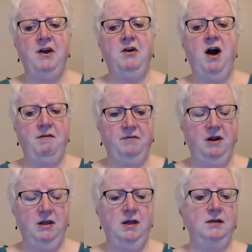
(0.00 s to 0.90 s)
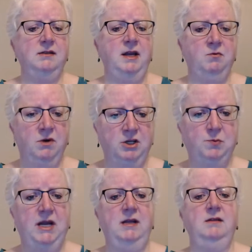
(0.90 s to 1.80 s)
they're offering things like
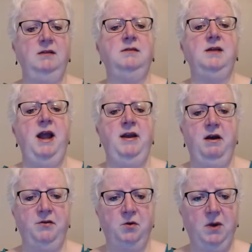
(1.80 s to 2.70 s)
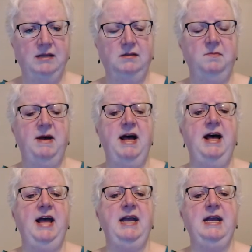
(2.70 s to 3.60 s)
rich pins and other ways to
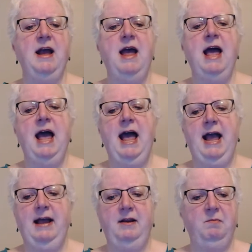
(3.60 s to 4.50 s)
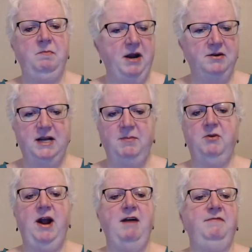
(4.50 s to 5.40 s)
buy and better
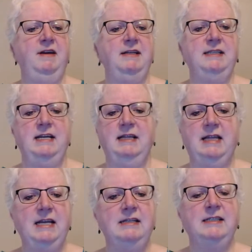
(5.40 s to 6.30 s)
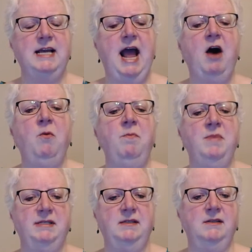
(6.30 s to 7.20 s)
demographics and things that
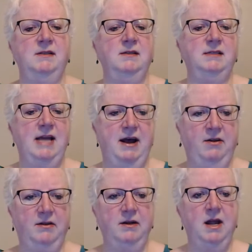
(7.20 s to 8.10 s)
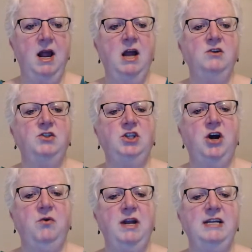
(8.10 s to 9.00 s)
help businesses sell.
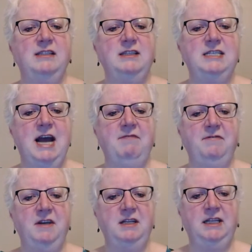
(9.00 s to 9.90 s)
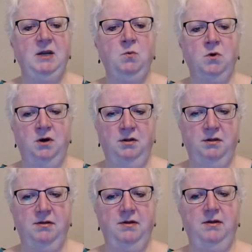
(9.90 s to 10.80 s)
So it's definitely
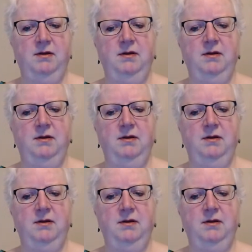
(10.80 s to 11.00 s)
worth